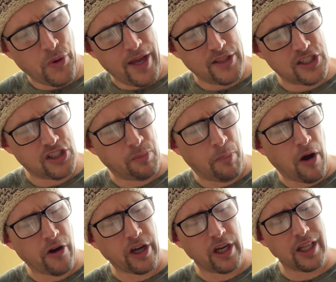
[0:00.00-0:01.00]
and
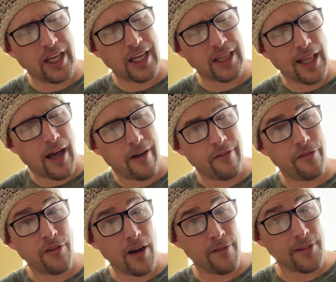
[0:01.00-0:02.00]
sparkling
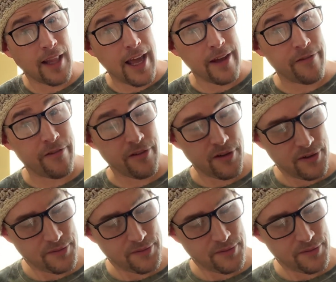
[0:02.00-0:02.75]
love of life.